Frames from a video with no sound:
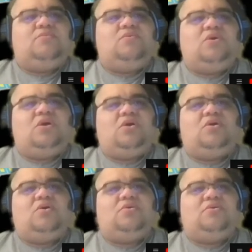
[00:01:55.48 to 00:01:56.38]

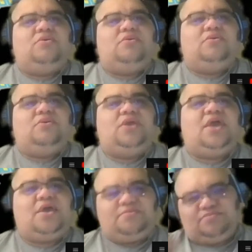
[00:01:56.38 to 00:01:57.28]
Whoa.
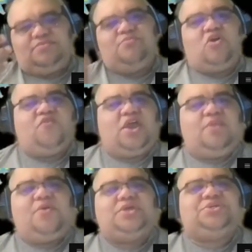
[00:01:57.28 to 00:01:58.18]
Yeah, Marvel
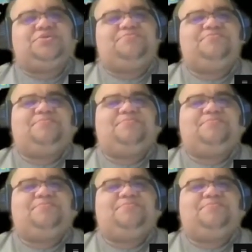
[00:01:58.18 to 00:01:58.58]
Animation.